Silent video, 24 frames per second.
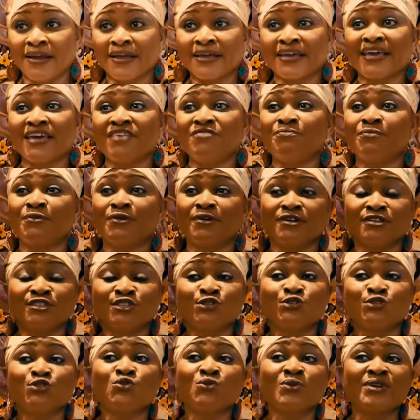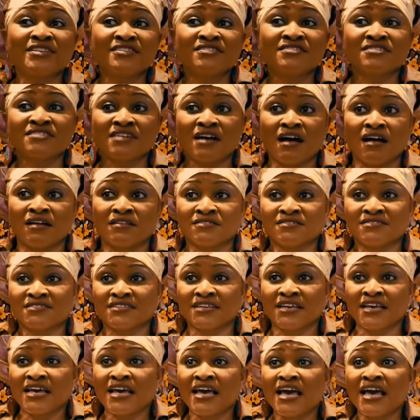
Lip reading: gave birth to twin sons,